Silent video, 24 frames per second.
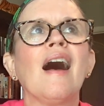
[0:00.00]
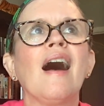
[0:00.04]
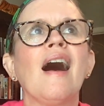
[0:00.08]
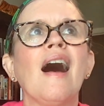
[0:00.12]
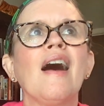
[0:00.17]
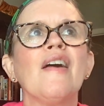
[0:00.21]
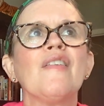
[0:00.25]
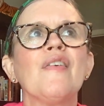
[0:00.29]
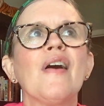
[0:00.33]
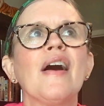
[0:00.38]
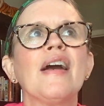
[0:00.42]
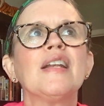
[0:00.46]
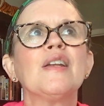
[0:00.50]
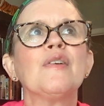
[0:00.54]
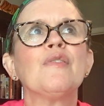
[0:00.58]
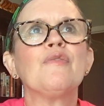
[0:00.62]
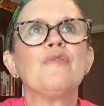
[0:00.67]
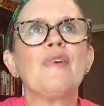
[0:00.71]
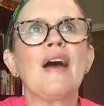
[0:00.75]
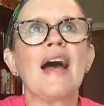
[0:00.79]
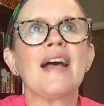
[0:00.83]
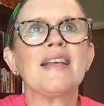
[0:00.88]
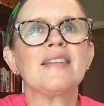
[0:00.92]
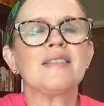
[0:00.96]
I find him
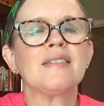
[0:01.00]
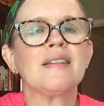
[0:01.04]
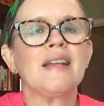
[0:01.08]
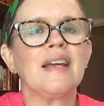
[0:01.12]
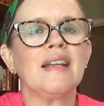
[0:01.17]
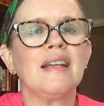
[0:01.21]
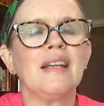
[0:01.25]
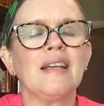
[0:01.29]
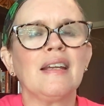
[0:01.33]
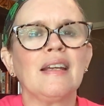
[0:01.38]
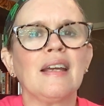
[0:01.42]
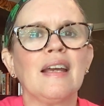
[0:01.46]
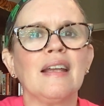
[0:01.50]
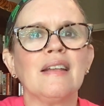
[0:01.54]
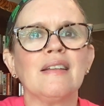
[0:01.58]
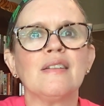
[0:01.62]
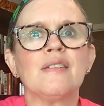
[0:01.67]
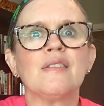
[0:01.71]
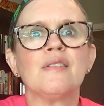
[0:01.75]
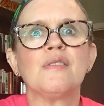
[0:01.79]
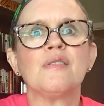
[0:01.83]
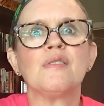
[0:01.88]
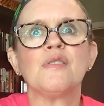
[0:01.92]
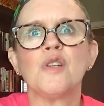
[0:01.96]
fascinating and
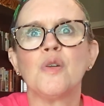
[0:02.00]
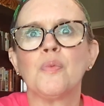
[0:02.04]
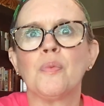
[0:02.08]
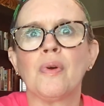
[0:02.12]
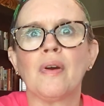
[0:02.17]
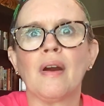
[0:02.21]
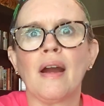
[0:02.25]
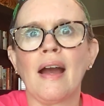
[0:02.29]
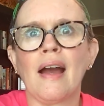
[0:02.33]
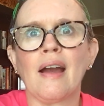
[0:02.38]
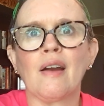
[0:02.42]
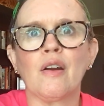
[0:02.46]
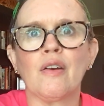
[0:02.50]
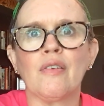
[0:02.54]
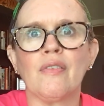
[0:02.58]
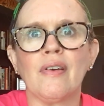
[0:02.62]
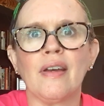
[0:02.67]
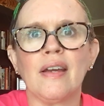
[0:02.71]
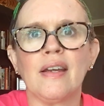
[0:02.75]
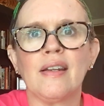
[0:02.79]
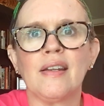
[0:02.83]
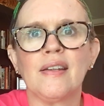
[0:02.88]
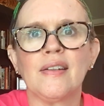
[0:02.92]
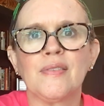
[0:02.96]
super
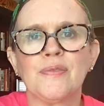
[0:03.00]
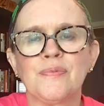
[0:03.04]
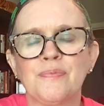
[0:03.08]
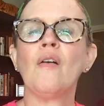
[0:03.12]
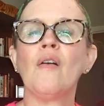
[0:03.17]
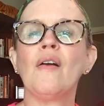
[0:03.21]
aggravating.